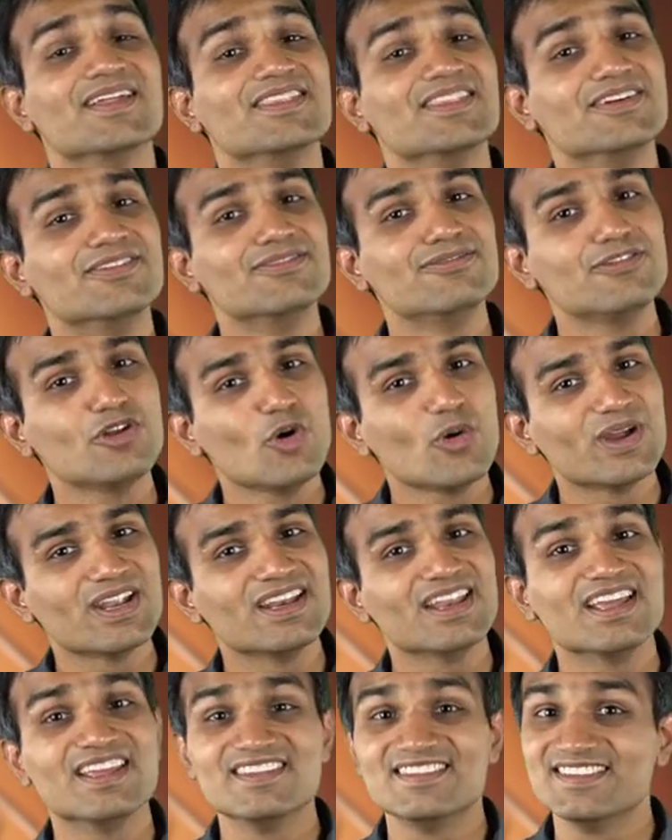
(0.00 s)
The fluid
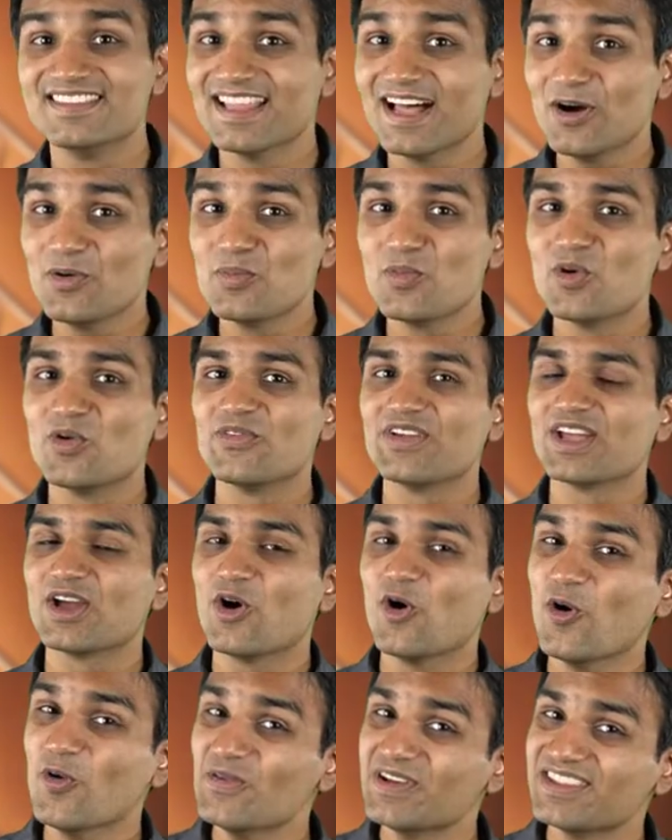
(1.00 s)
is now moving
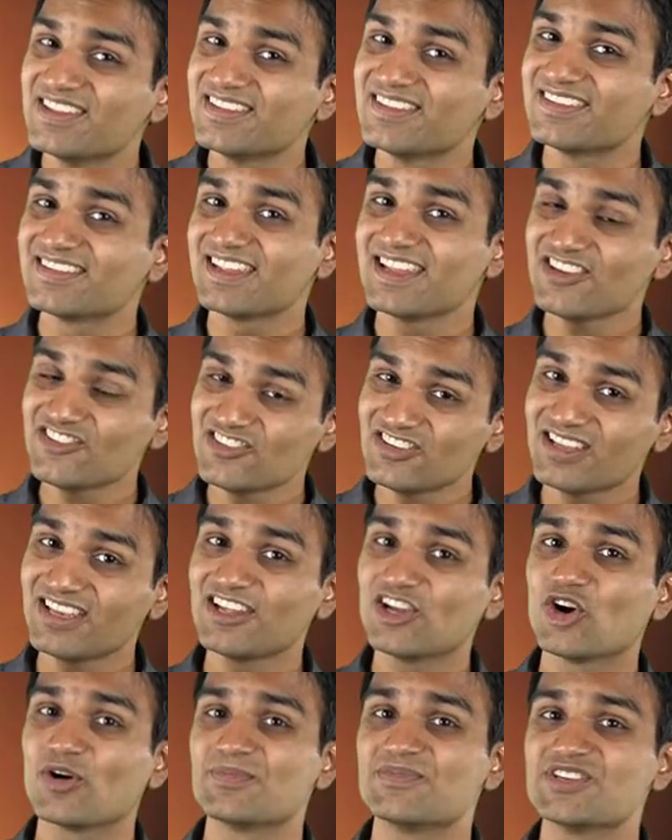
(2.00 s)
over the
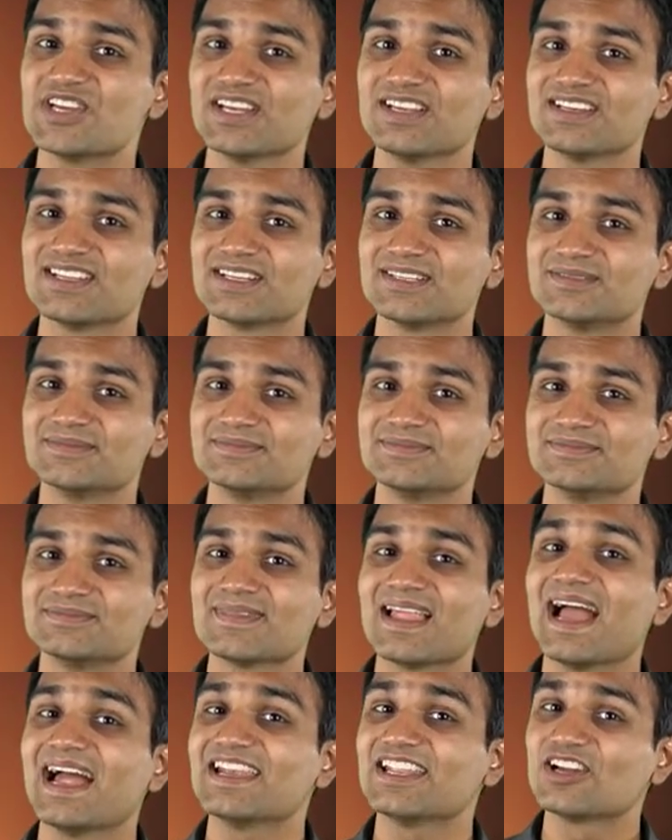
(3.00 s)
stationary object
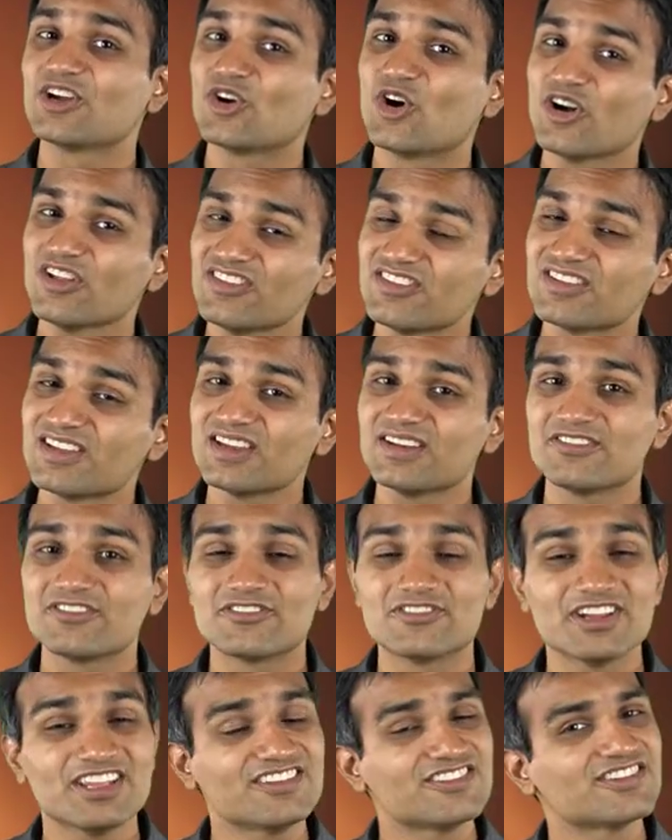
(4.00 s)
at a constant
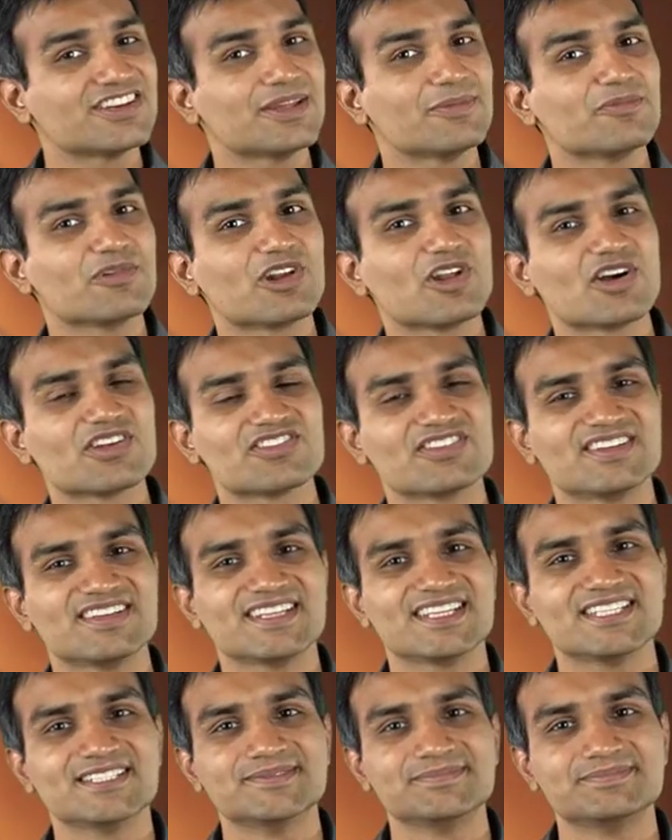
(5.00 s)
free stream
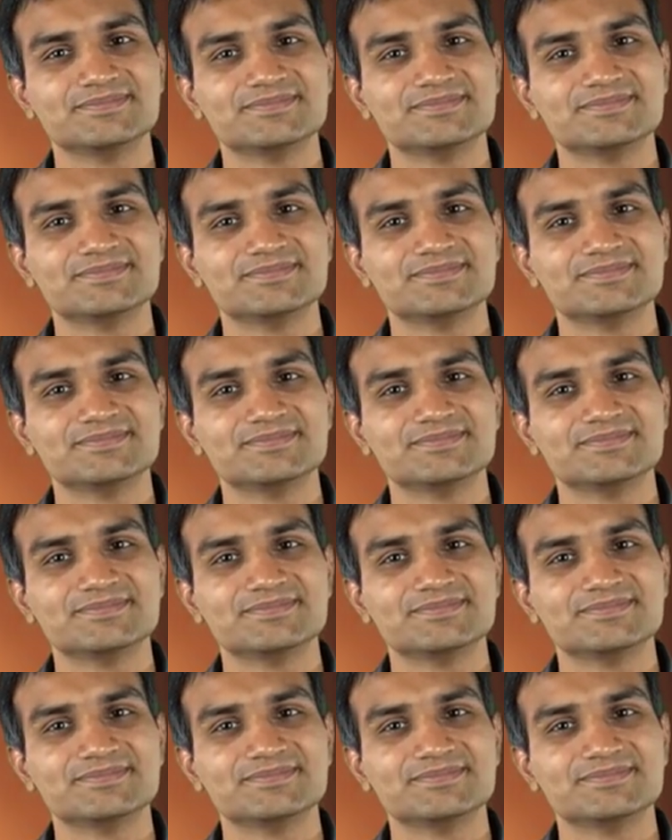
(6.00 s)
velocity.